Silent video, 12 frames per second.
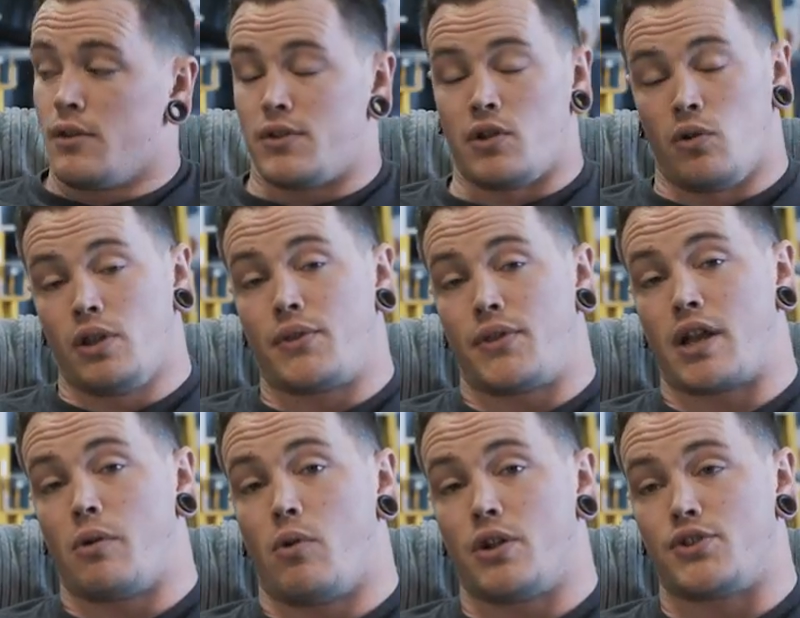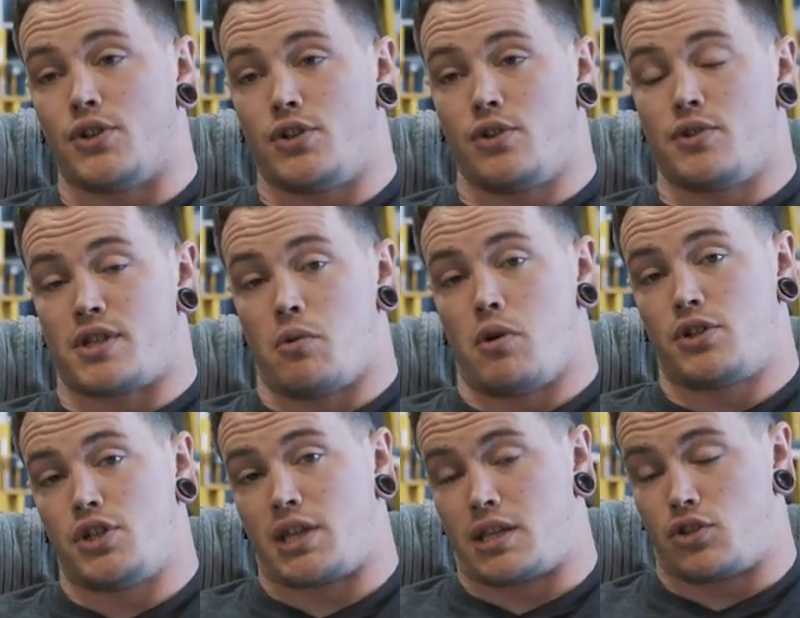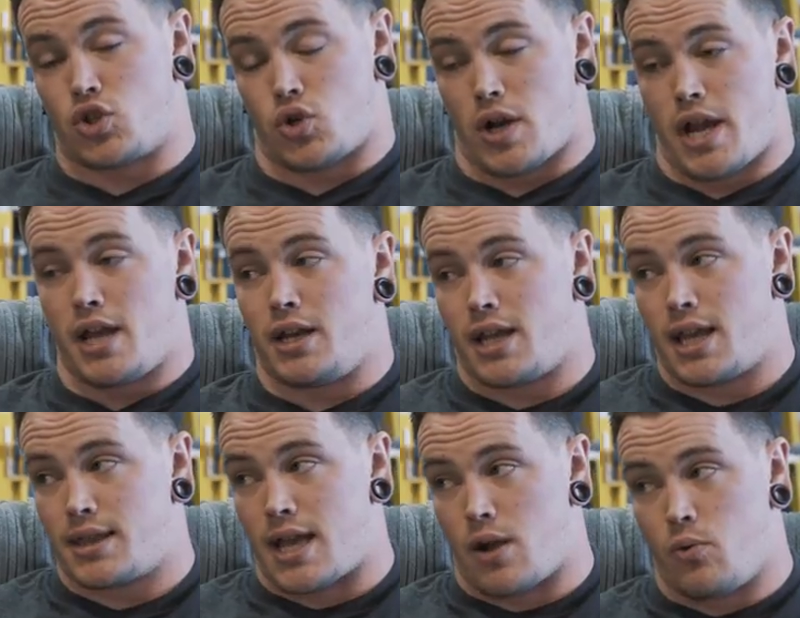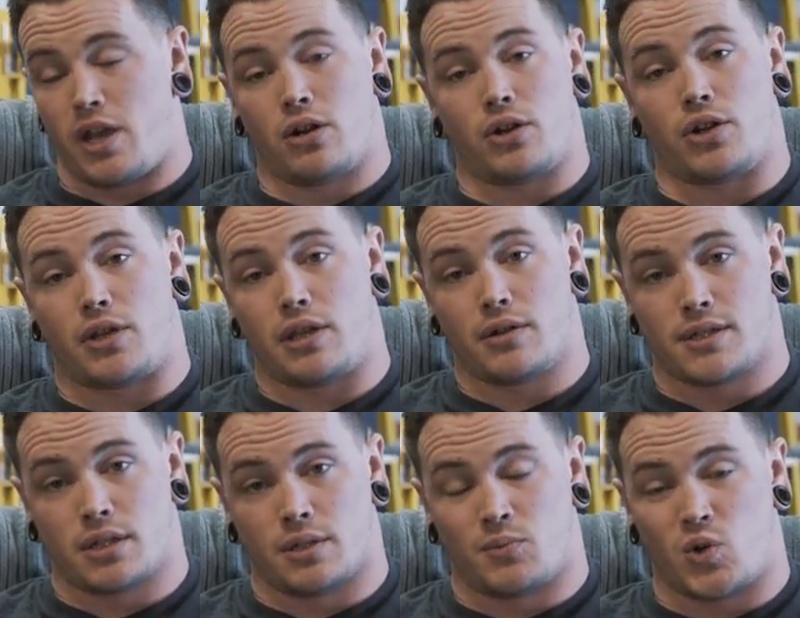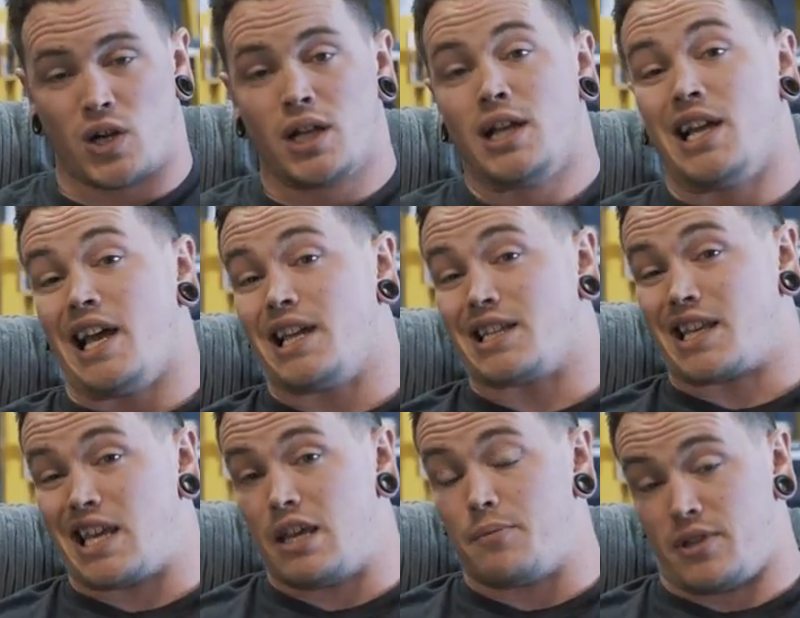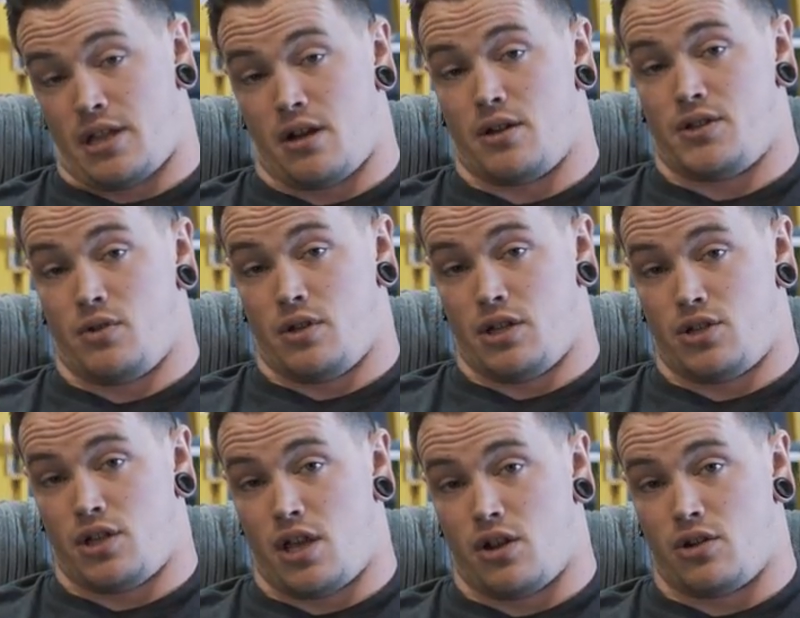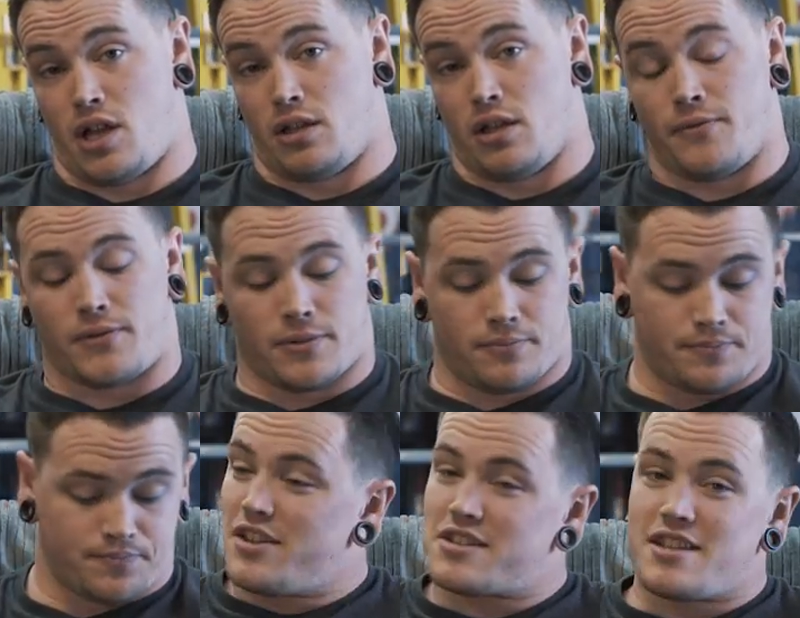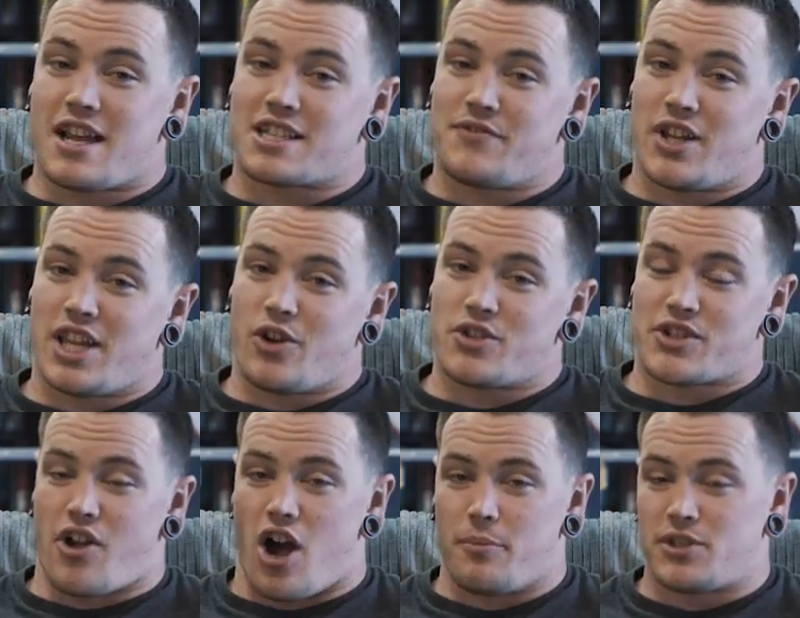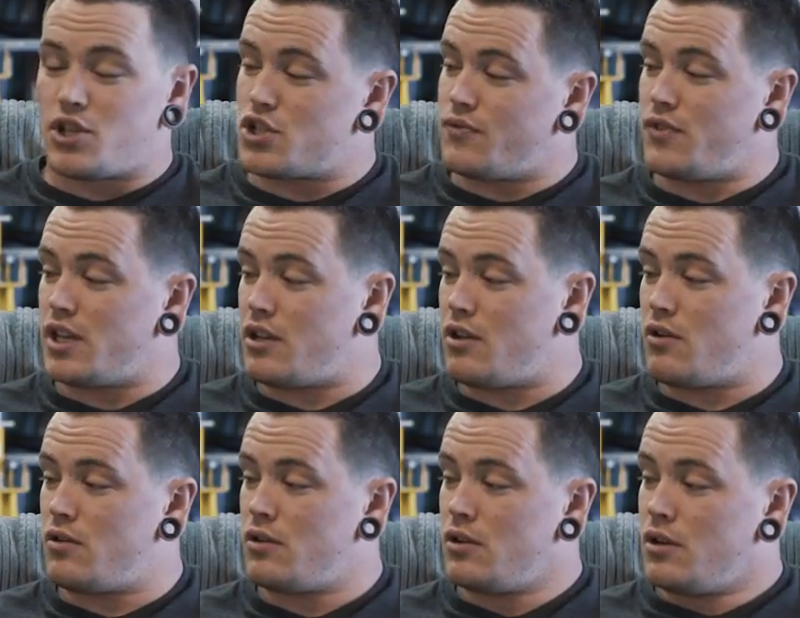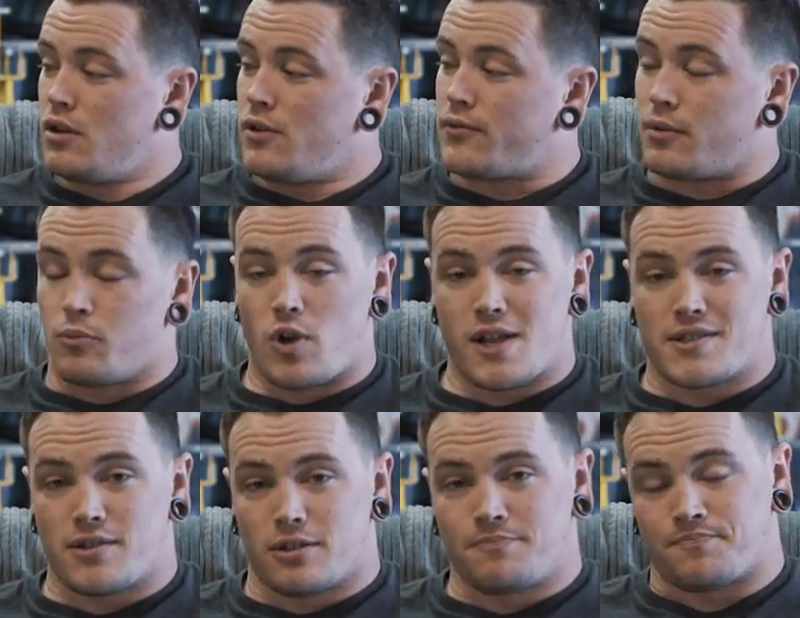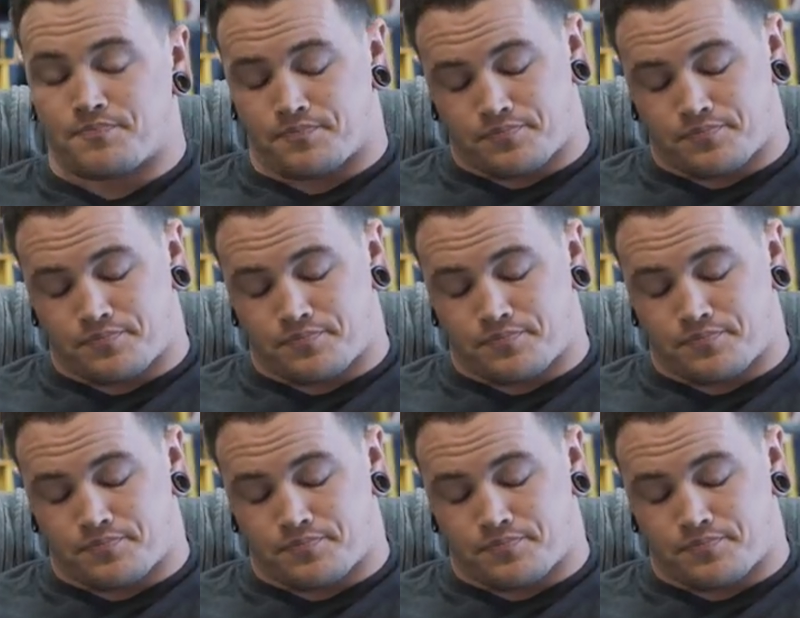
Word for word: The only thing I want you to do is I want you to try and get that weight on your heels a little more and keep it there as you initiate your deadlift. This next video is a competition video from Russell.